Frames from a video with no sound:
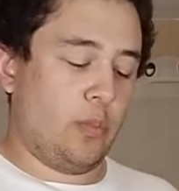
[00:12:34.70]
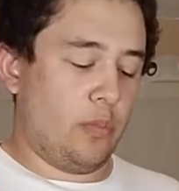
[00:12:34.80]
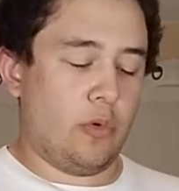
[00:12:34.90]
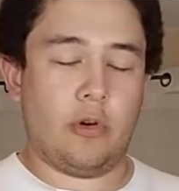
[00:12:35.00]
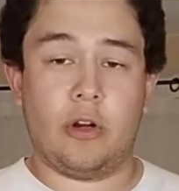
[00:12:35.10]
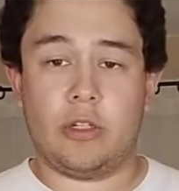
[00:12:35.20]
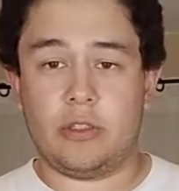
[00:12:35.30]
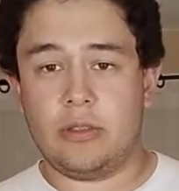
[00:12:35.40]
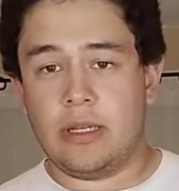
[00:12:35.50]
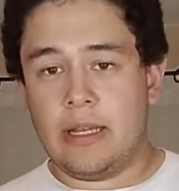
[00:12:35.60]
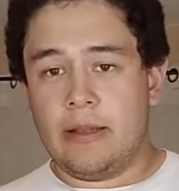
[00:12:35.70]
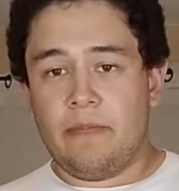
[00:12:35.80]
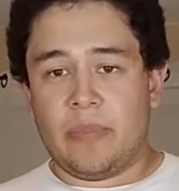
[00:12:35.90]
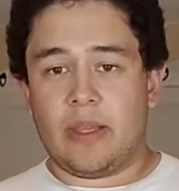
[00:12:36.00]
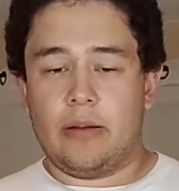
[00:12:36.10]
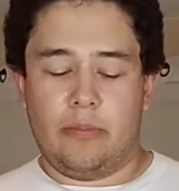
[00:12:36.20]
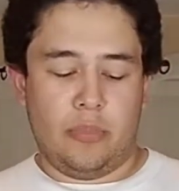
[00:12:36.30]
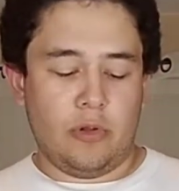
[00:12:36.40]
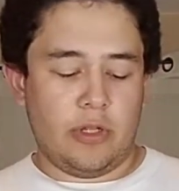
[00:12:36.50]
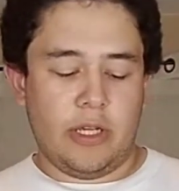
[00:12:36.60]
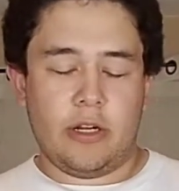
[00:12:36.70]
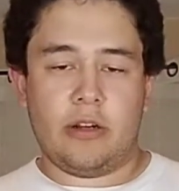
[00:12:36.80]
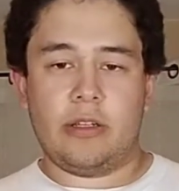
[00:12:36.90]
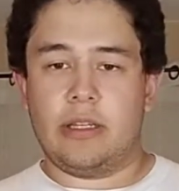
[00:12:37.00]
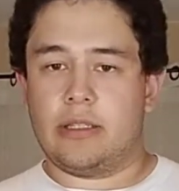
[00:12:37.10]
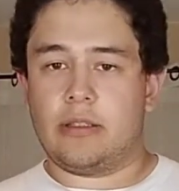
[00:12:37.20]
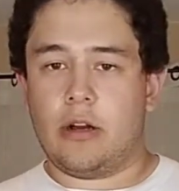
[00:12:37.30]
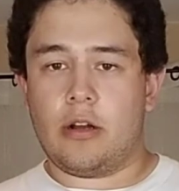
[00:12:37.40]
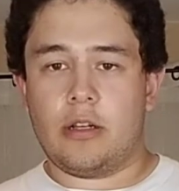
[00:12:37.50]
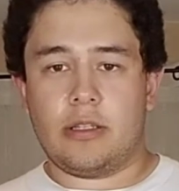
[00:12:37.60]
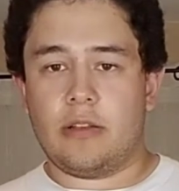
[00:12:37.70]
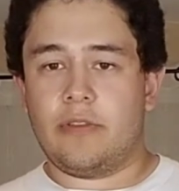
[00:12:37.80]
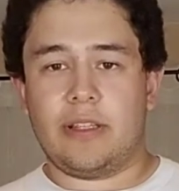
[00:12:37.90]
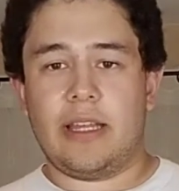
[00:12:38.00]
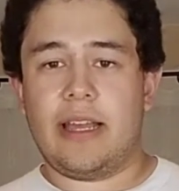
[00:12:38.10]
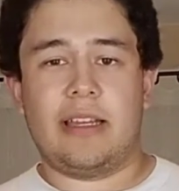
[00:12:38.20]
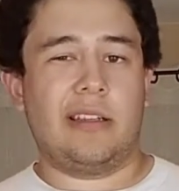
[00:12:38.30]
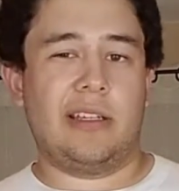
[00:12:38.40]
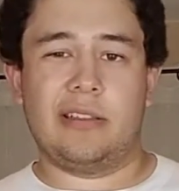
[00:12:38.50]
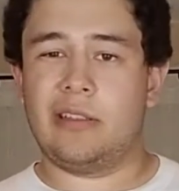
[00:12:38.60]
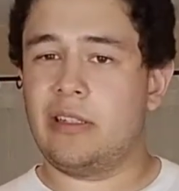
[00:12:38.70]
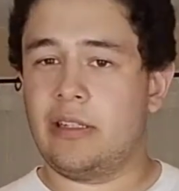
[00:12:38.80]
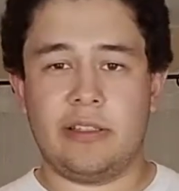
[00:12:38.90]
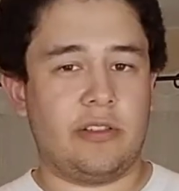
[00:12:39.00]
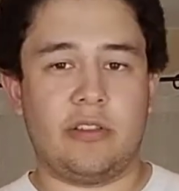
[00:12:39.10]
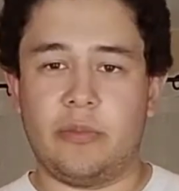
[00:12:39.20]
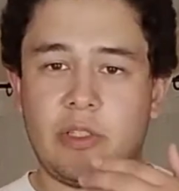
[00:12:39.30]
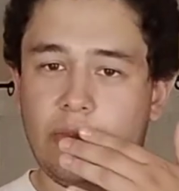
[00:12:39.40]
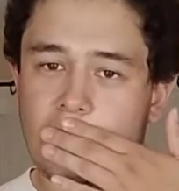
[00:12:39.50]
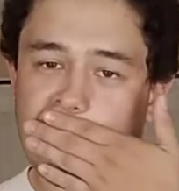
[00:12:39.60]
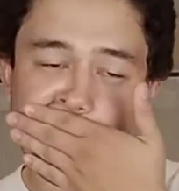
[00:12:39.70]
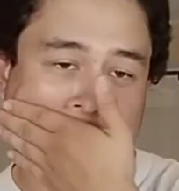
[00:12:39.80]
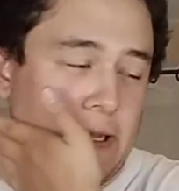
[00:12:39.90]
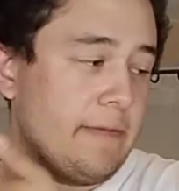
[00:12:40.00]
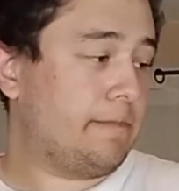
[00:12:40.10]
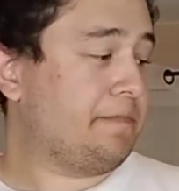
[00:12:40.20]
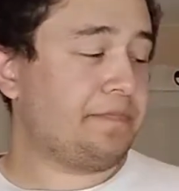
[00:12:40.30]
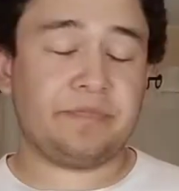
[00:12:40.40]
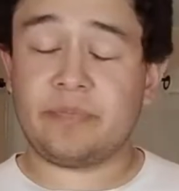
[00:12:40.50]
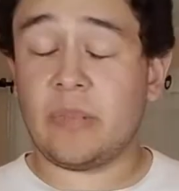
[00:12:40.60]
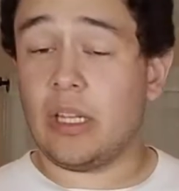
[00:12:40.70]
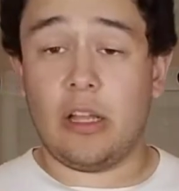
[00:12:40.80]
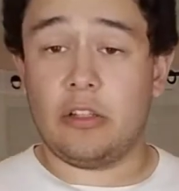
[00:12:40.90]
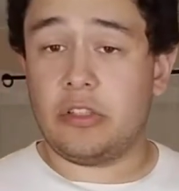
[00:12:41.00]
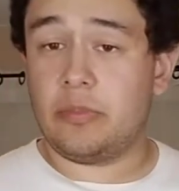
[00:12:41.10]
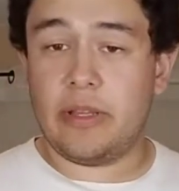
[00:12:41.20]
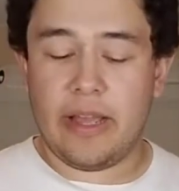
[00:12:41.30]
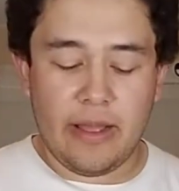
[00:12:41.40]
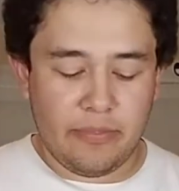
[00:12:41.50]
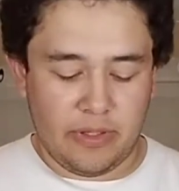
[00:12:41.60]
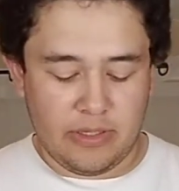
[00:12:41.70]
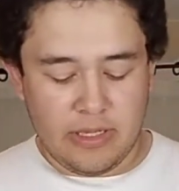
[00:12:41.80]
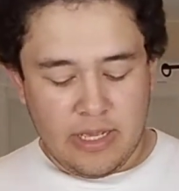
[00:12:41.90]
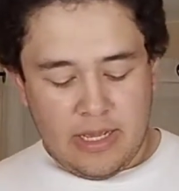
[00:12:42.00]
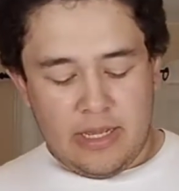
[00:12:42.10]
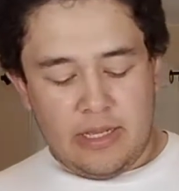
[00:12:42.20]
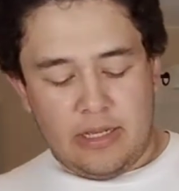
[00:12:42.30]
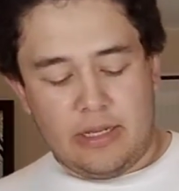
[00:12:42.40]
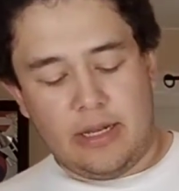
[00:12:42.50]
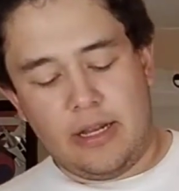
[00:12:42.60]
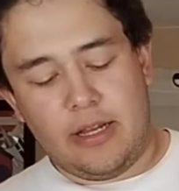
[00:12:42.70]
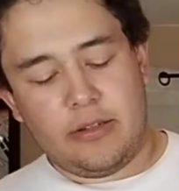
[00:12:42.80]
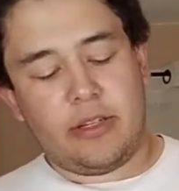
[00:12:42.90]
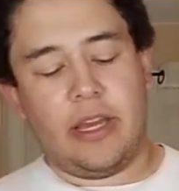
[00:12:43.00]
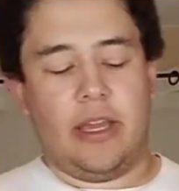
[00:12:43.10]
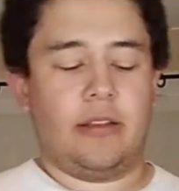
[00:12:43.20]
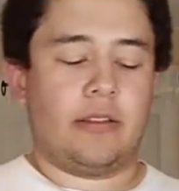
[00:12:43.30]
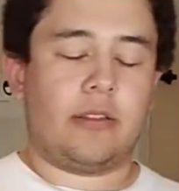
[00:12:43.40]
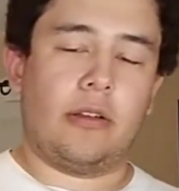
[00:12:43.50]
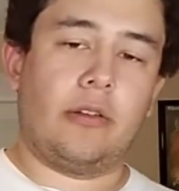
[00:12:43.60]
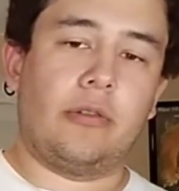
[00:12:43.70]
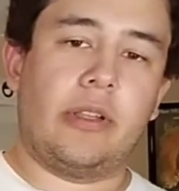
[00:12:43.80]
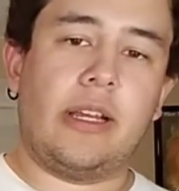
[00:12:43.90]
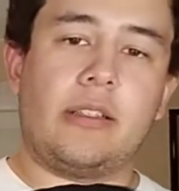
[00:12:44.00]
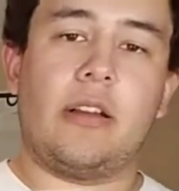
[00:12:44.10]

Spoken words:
more bowl gear and starter and stuff like that, and so much more that I'll just be happy. Okay, so next